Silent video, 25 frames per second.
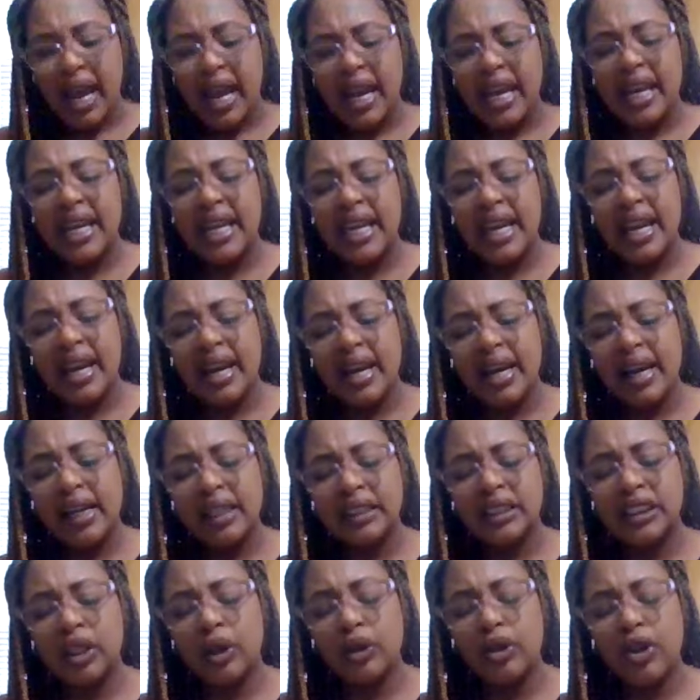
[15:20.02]
Yeah,
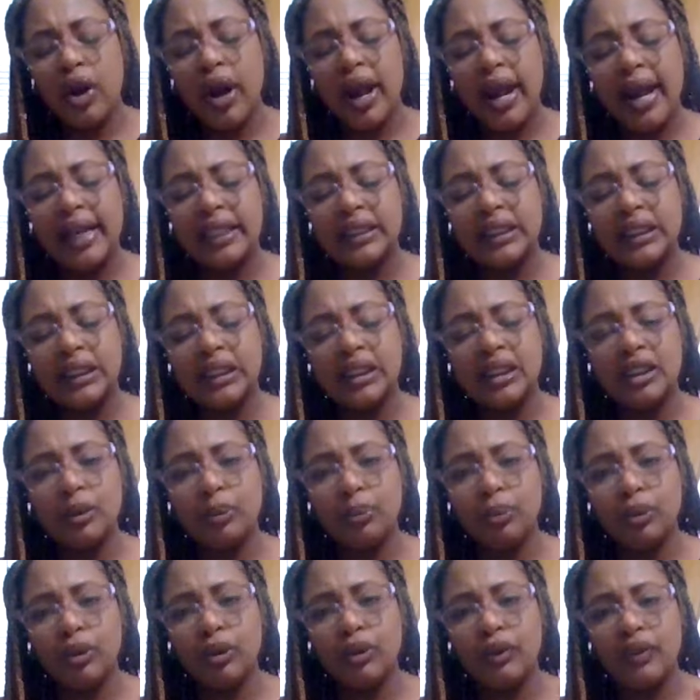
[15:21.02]
so your ancestors
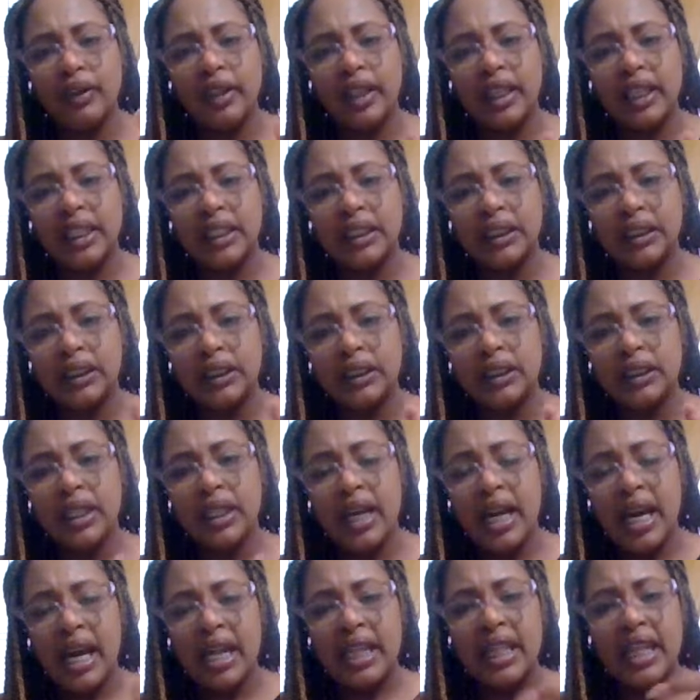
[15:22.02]
approve of this.
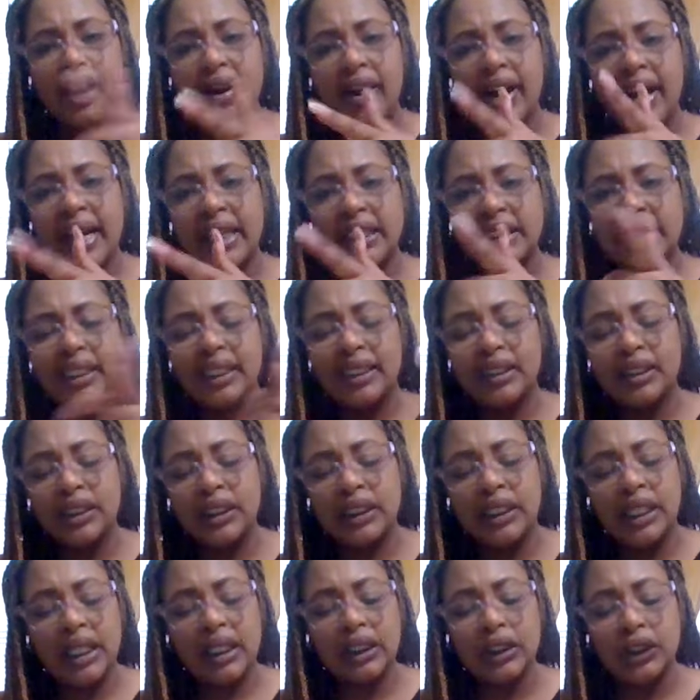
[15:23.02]
Their ancestors
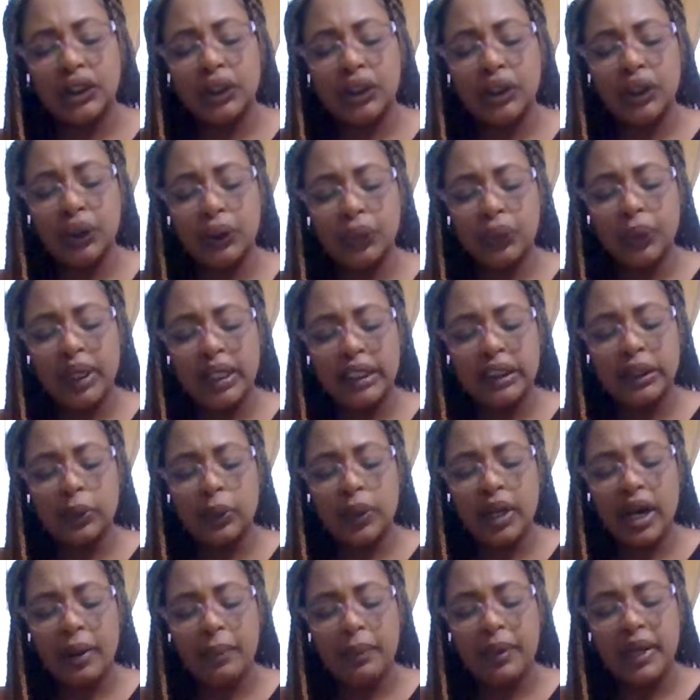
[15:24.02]
does too, is
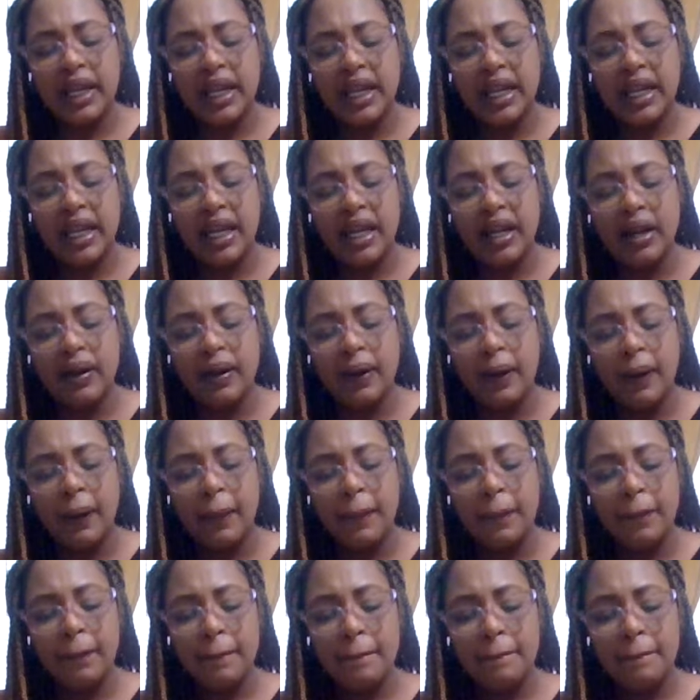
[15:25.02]
what I'm getting here.